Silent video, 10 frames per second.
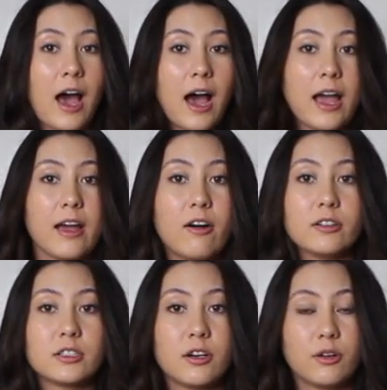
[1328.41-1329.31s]
I
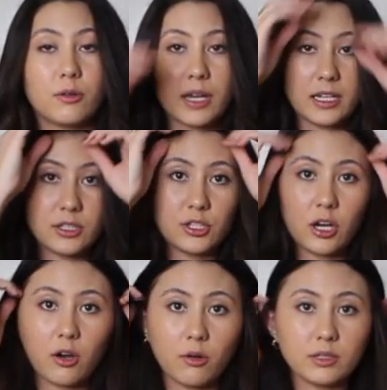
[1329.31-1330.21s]
also can
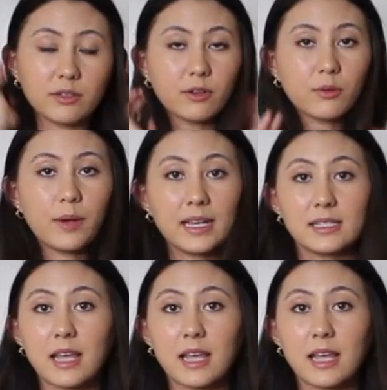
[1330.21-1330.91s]
show different ways